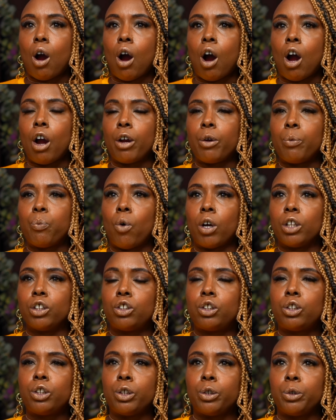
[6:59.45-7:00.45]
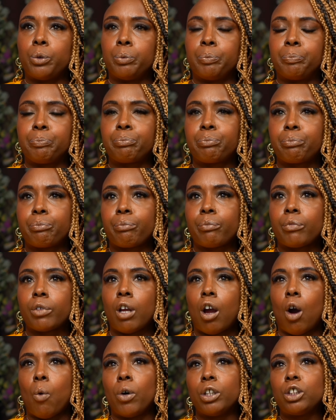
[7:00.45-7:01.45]
I want to
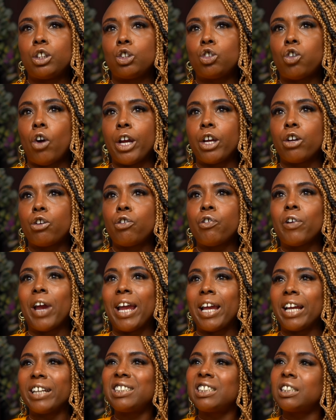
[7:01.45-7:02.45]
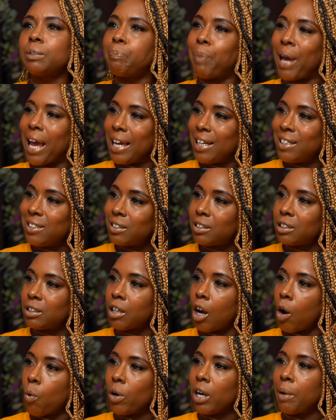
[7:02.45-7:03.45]
I want to try and create a
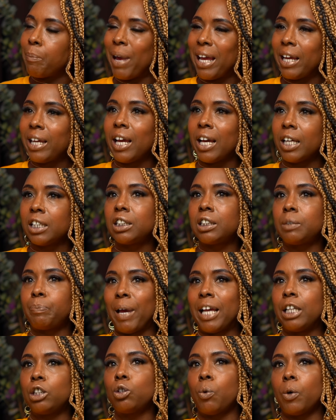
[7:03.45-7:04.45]
space. I want to make it a space.